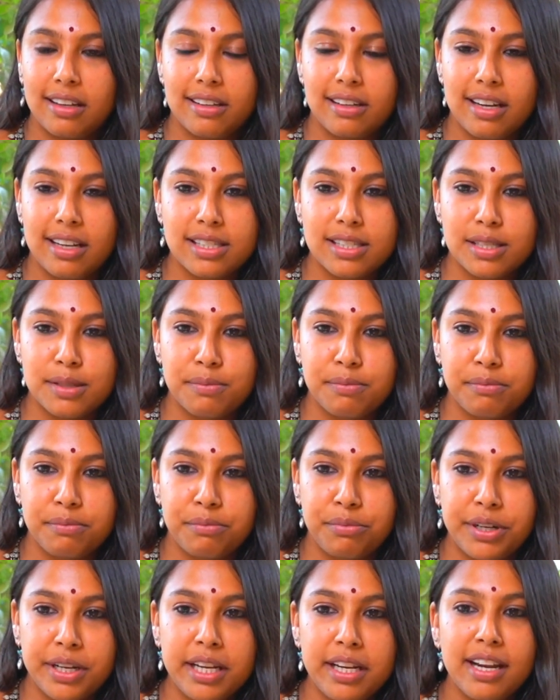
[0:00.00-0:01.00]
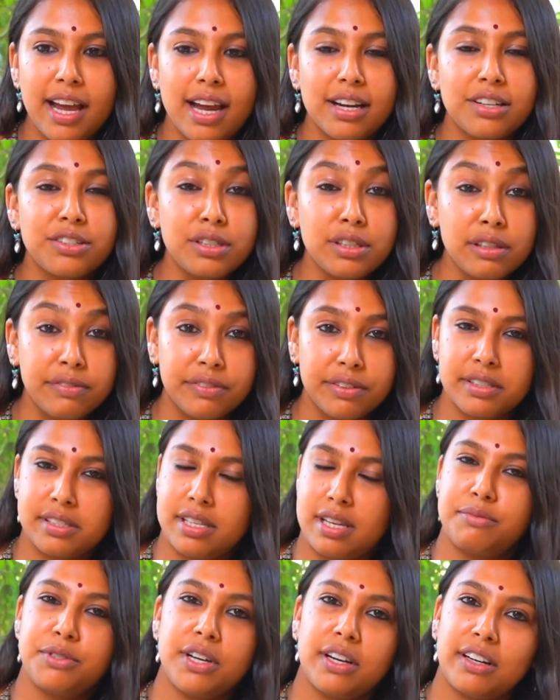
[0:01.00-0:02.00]
It's pretty natural for a
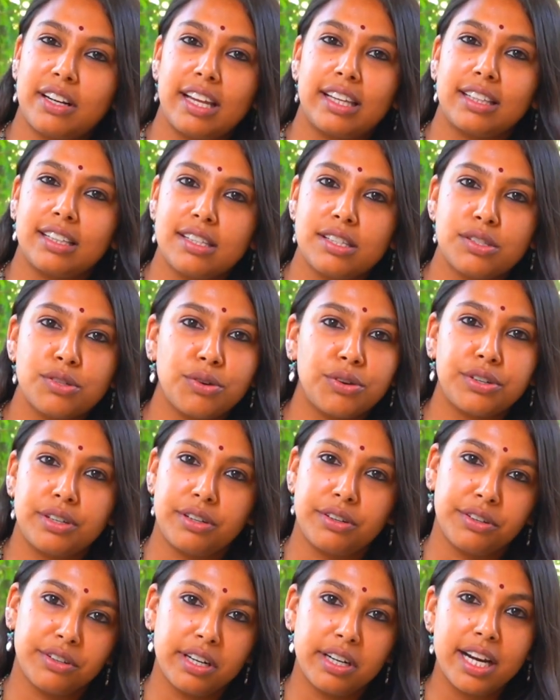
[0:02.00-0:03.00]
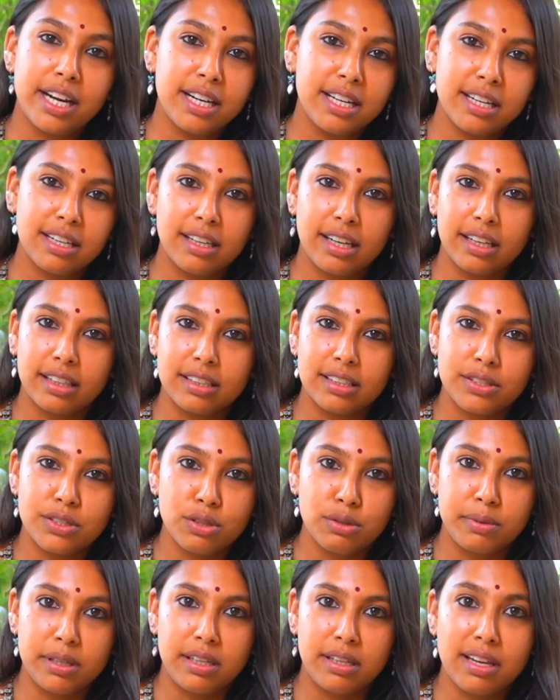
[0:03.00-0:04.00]
subject like this or an idea like this
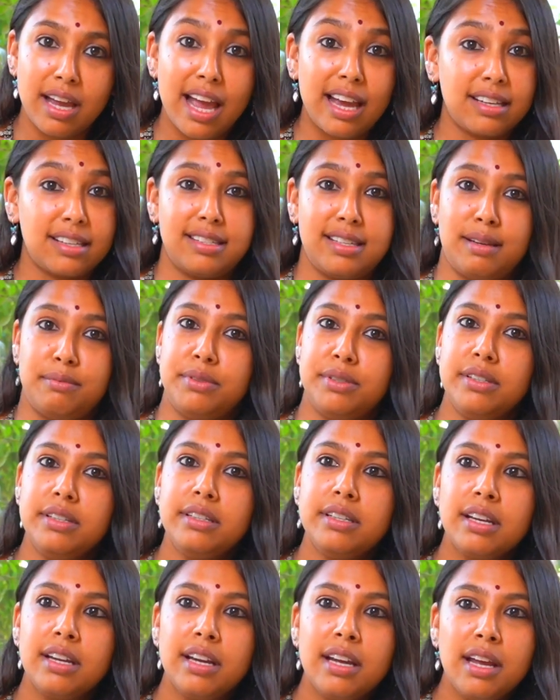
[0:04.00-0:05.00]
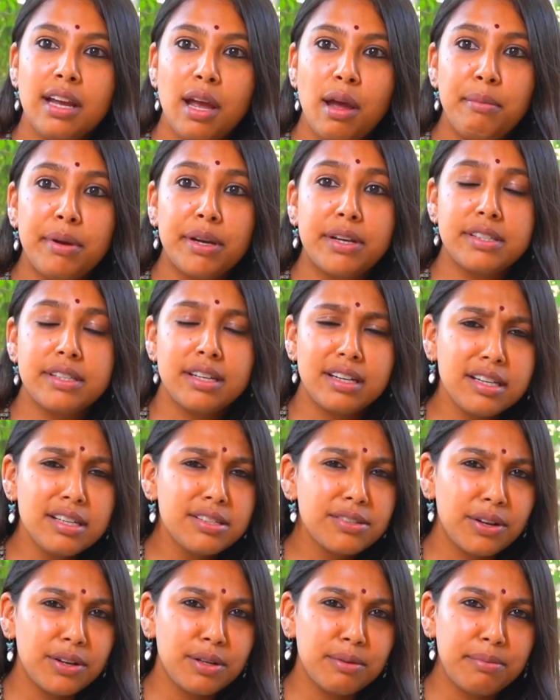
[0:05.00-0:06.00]
to be accepted, because it is
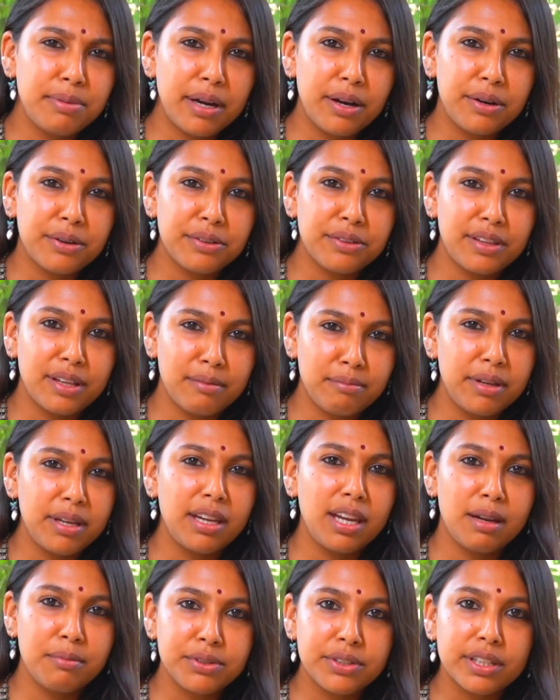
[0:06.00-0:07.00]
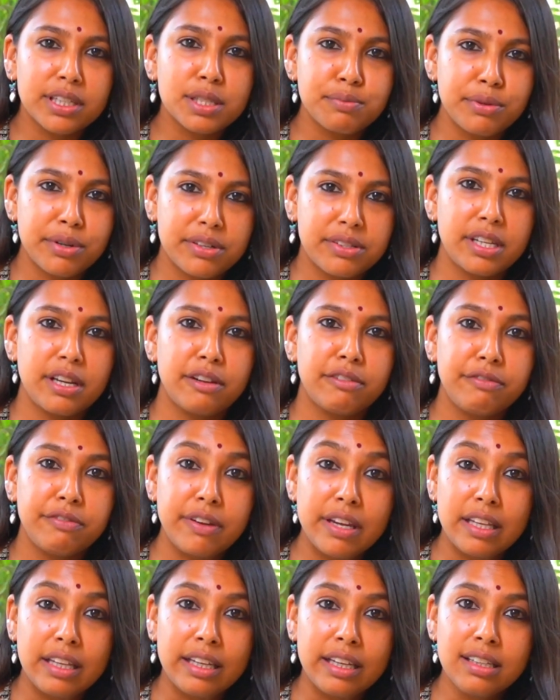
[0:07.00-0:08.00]
all about them being able to express their
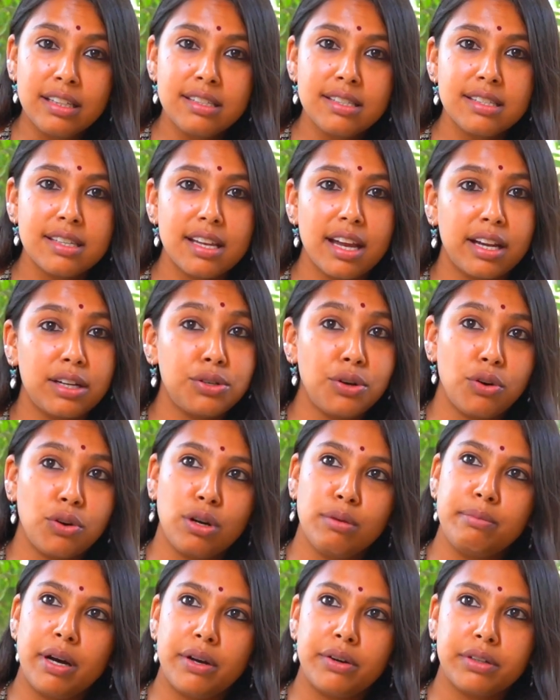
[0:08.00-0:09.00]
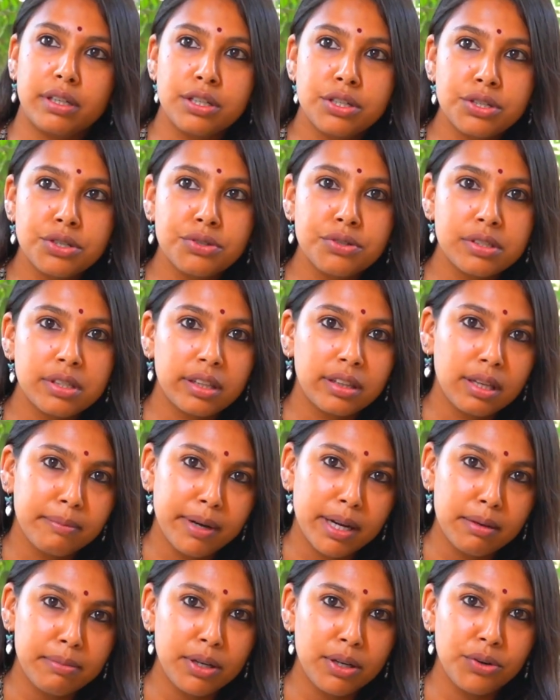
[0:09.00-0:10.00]
feelings and talk about issues that they
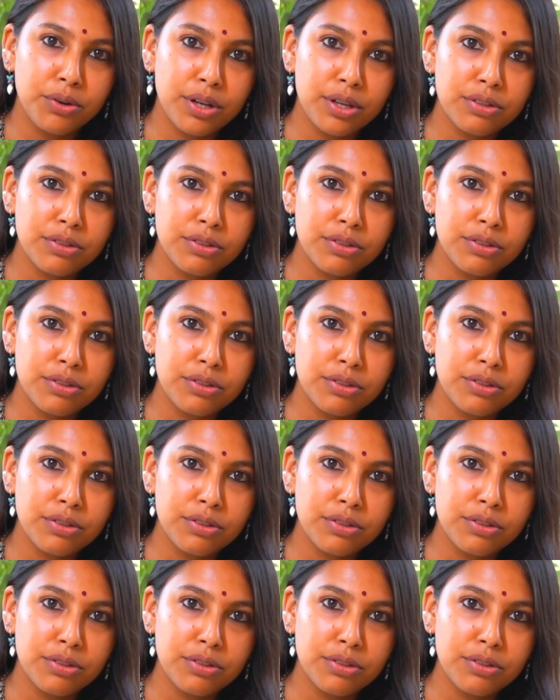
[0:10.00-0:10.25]
might be going